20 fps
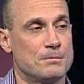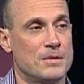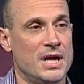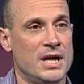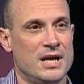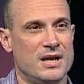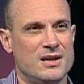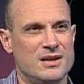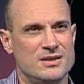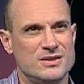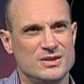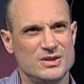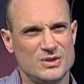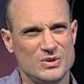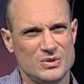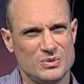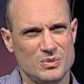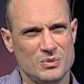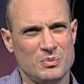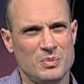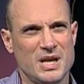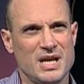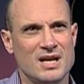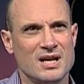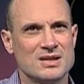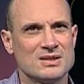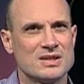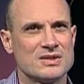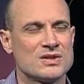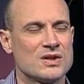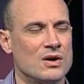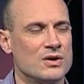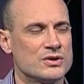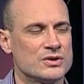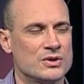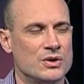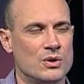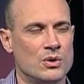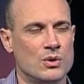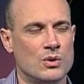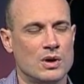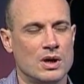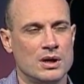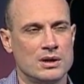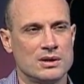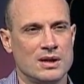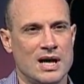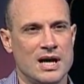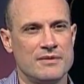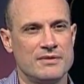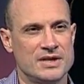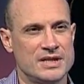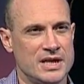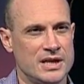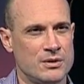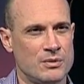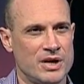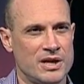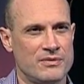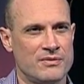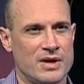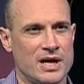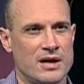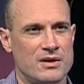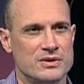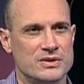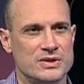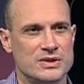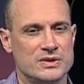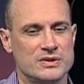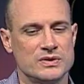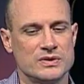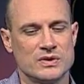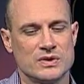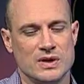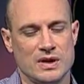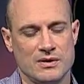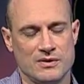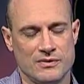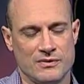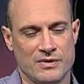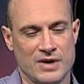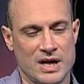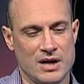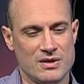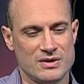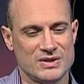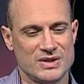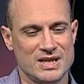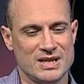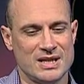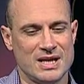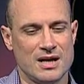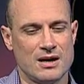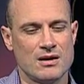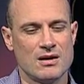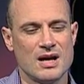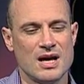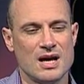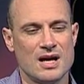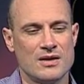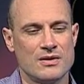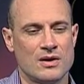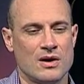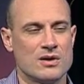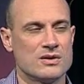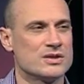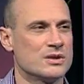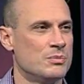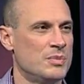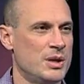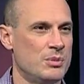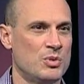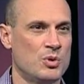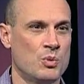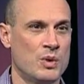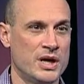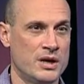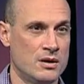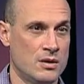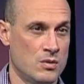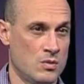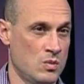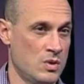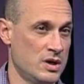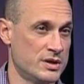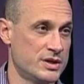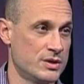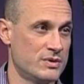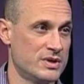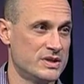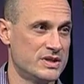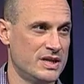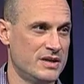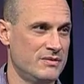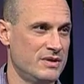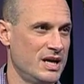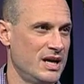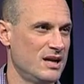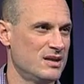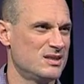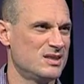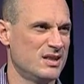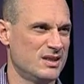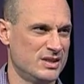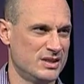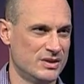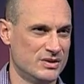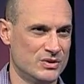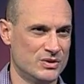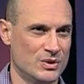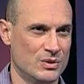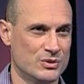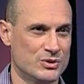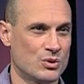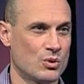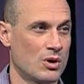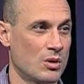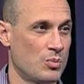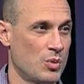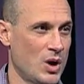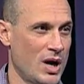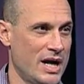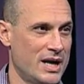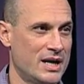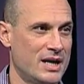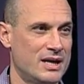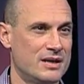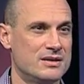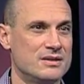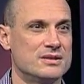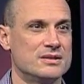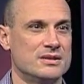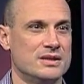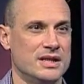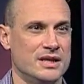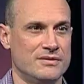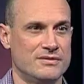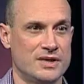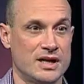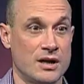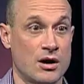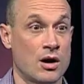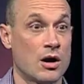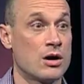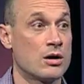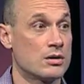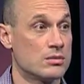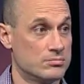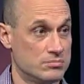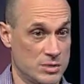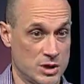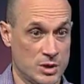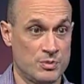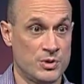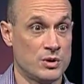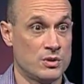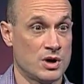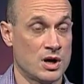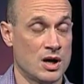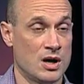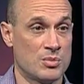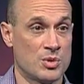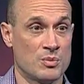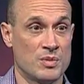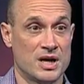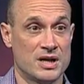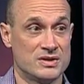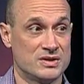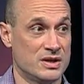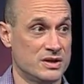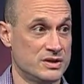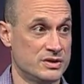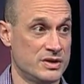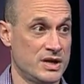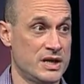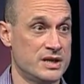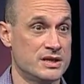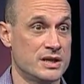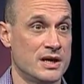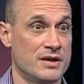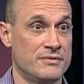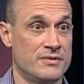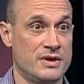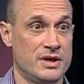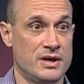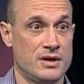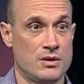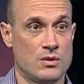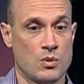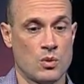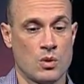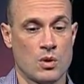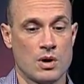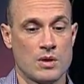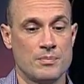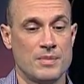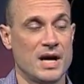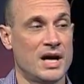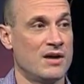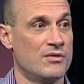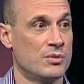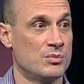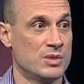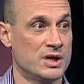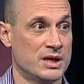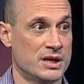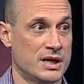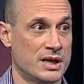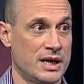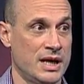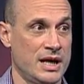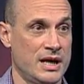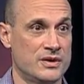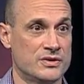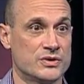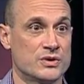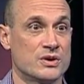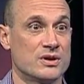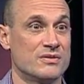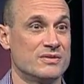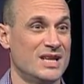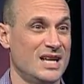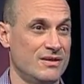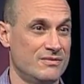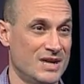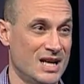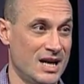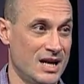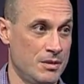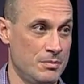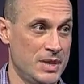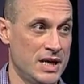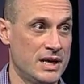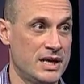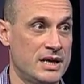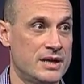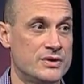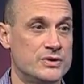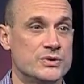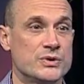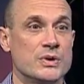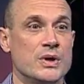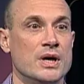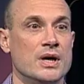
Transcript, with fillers: And because it's also a live attenuated viruses, uh, virus in there, there are some people we don't want to receive that, such as those who are pregnant, if they are immune compromised, such as HIV, or have a malignant cancer, if they have diabetes,